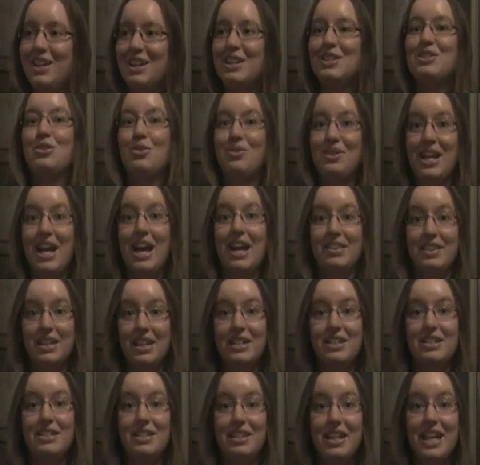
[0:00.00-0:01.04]
so yeah,
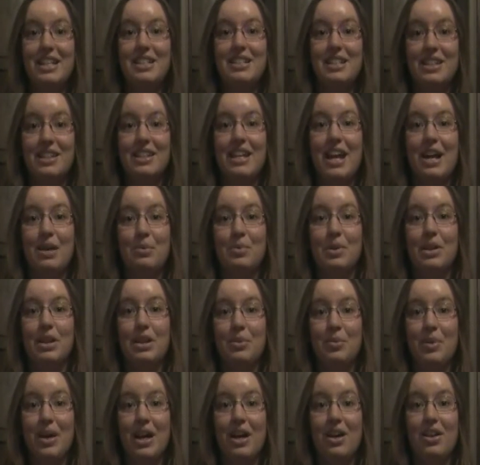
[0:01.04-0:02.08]
they did that
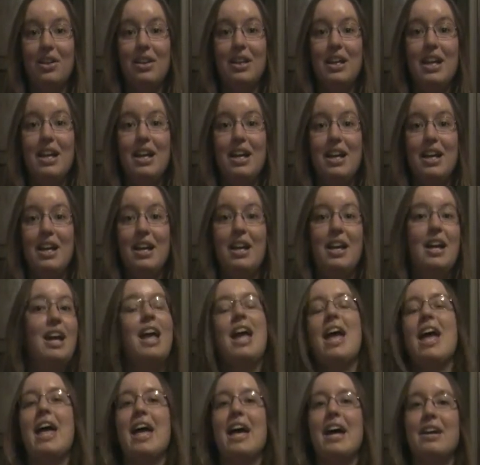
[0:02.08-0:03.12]
really well.
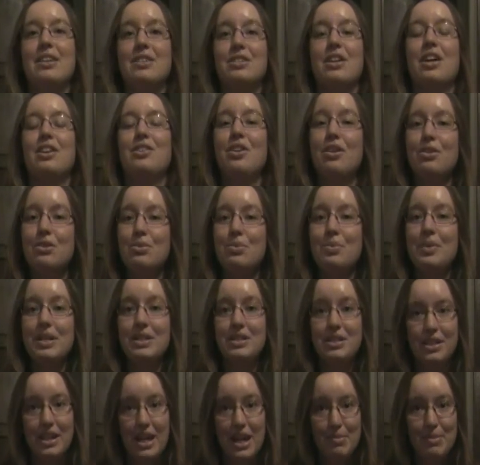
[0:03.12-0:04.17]
And another
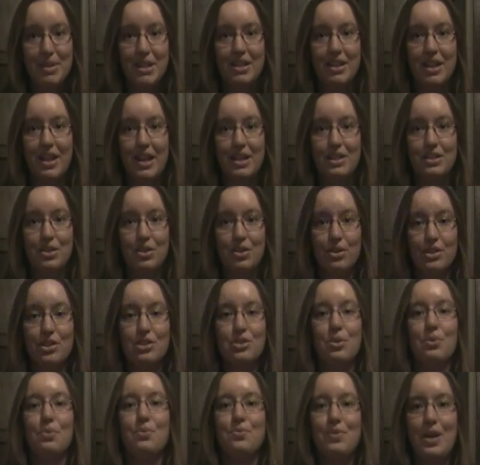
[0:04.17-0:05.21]
reason I'm inclined to look
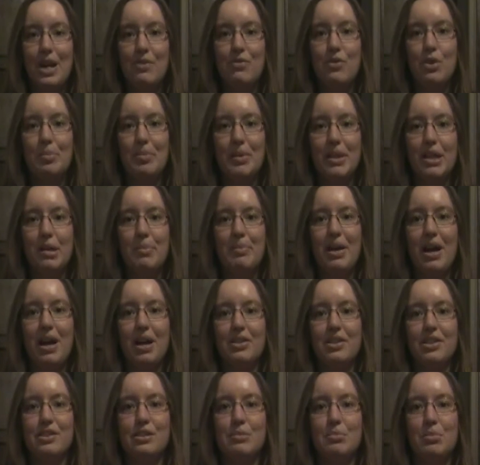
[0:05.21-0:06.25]
so favorably
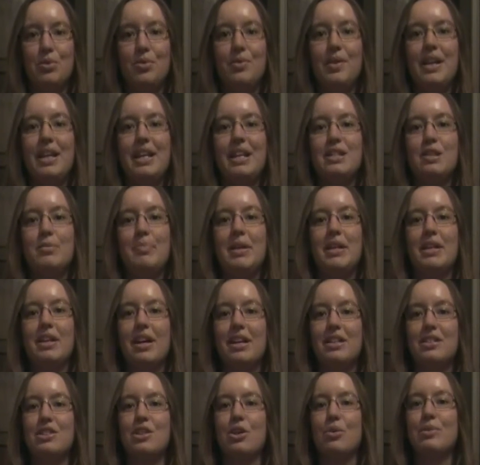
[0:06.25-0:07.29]
upon this movie is
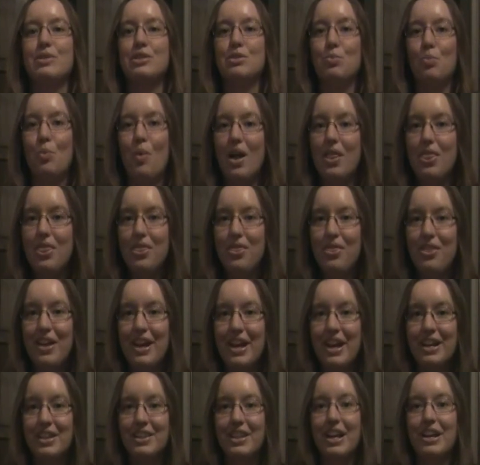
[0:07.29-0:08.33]
because there was one
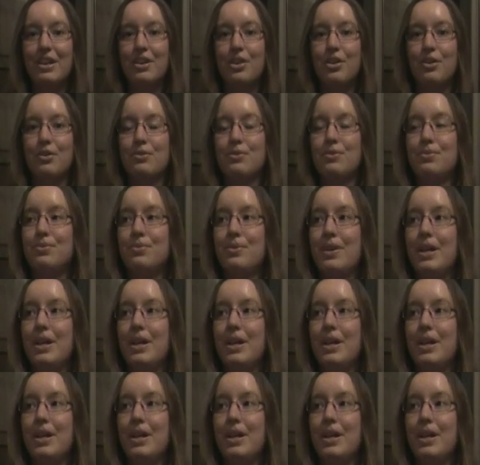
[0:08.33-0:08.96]
thing that could have